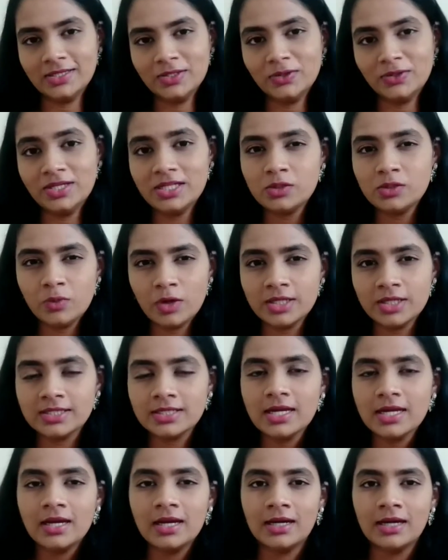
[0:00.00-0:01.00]
So this was
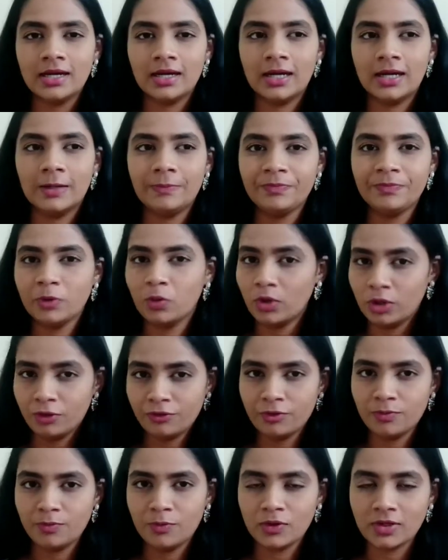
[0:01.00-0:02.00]
one
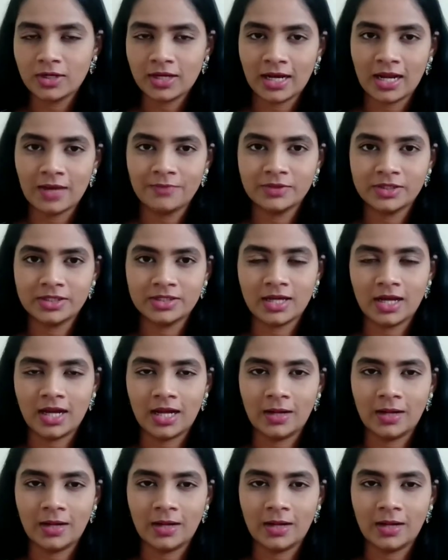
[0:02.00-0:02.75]
of the book club's